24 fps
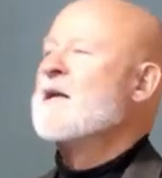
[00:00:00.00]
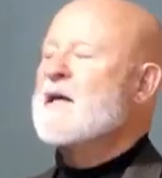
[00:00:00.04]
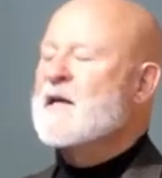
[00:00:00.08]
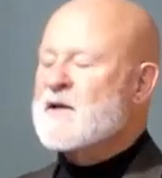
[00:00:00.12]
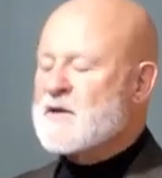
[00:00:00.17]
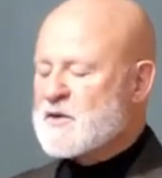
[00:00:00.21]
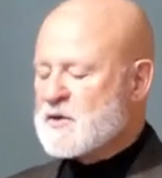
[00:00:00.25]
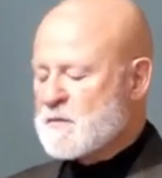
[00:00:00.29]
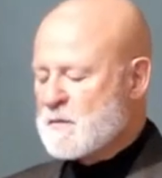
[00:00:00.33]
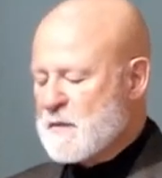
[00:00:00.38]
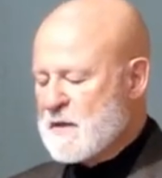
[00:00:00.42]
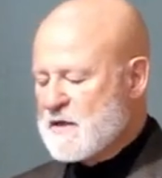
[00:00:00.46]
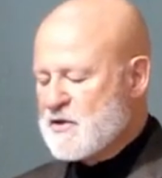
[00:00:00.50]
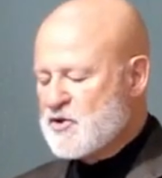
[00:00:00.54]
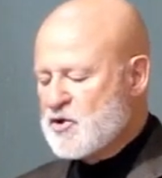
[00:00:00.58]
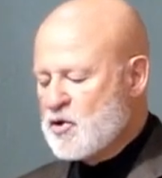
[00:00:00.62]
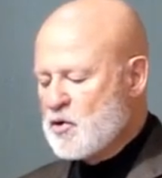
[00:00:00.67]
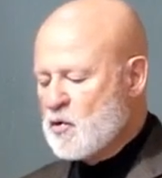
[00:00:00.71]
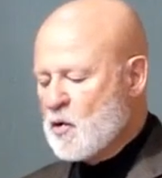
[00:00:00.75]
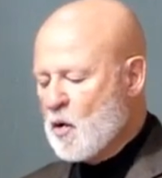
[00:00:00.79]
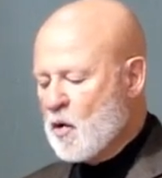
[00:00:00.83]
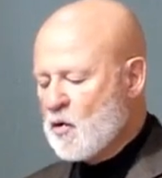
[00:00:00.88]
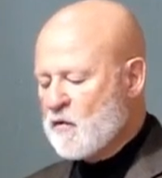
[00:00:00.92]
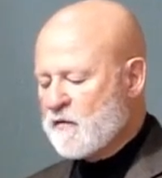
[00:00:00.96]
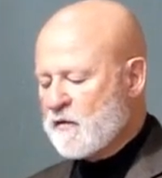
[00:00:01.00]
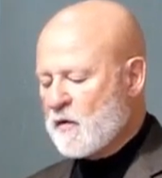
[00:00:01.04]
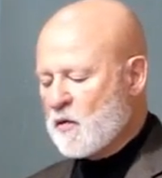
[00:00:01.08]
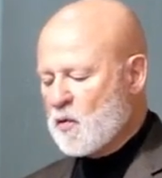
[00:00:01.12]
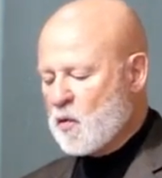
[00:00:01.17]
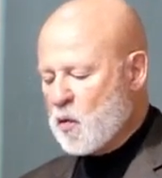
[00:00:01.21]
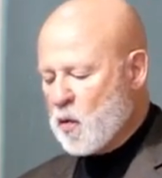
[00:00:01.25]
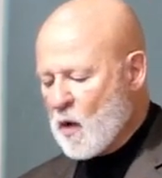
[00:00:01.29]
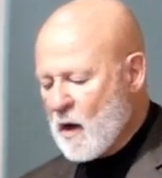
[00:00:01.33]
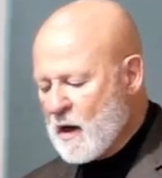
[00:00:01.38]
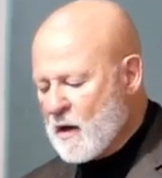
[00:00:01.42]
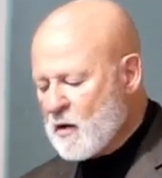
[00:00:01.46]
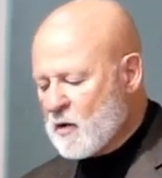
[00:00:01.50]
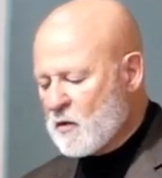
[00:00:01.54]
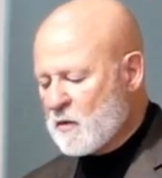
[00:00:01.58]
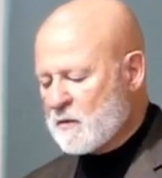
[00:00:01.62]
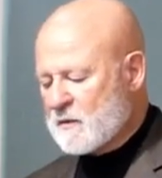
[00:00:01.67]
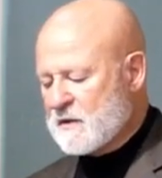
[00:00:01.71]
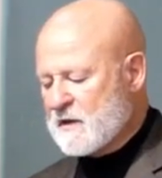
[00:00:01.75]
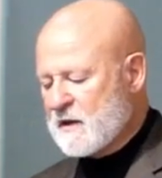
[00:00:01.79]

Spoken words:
be too overwhelmed